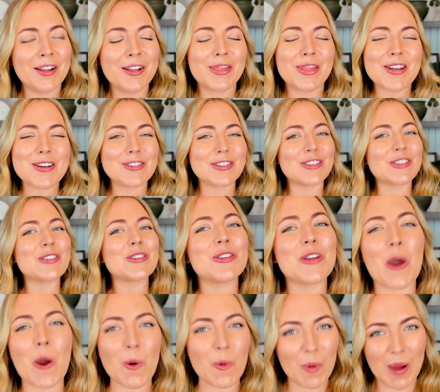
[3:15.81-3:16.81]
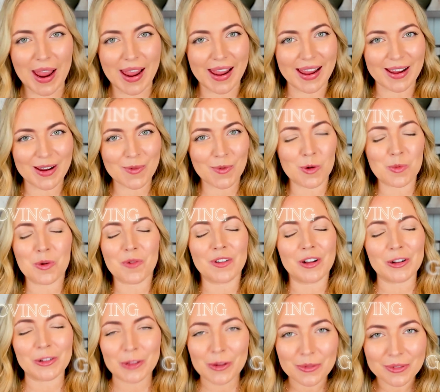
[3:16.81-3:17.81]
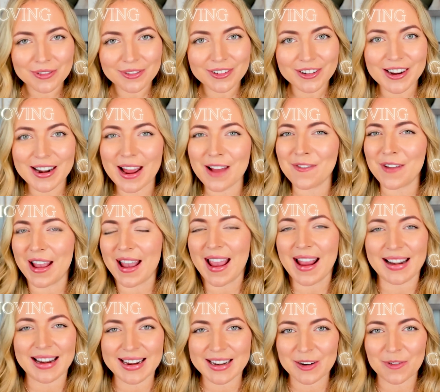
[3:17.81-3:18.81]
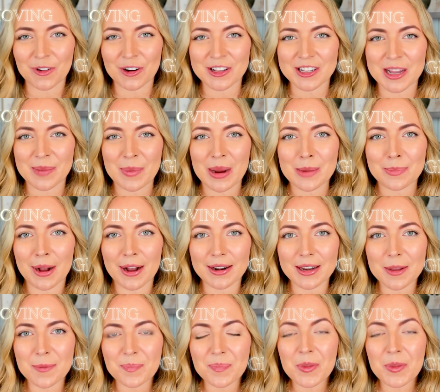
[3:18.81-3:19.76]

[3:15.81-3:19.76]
there's no way removing gluten could have any difference on my body.